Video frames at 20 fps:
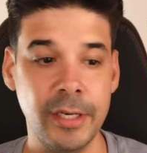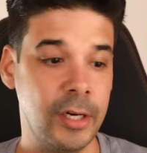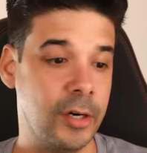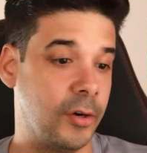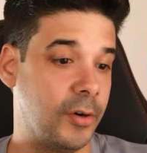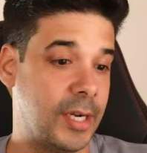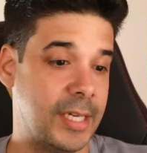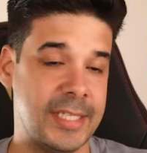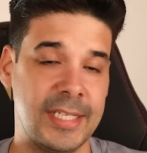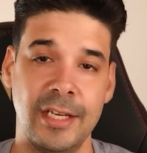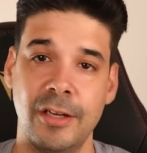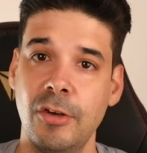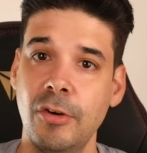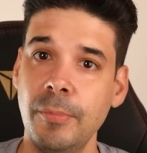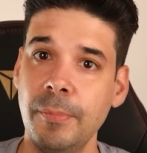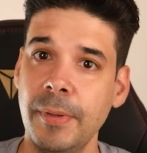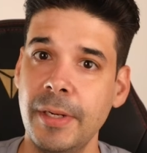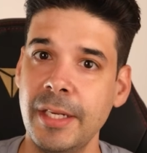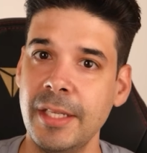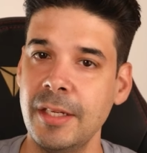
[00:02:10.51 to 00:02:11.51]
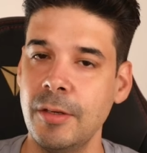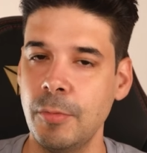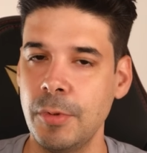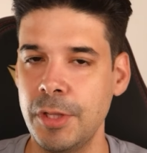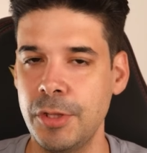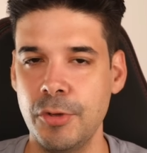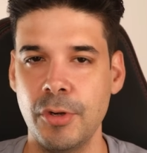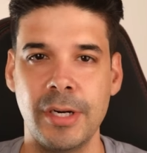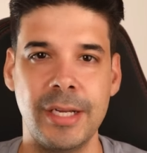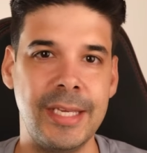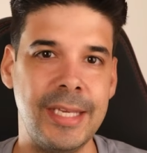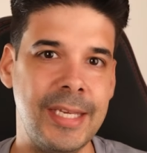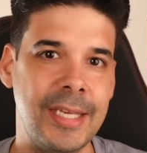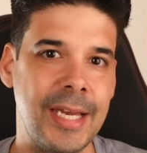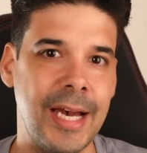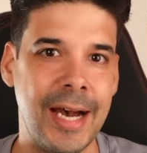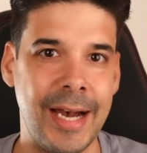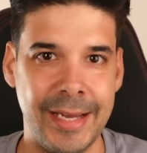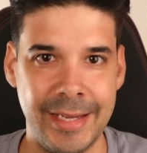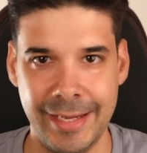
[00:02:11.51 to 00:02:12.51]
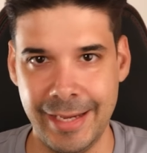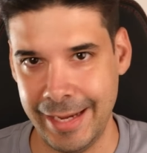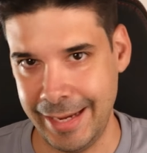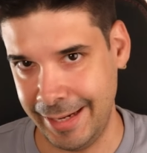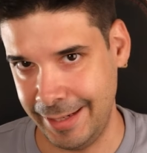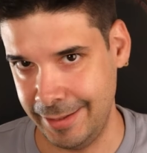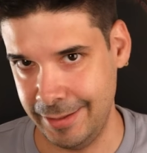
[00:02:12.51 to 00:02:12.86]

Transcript: or as a company with your EIN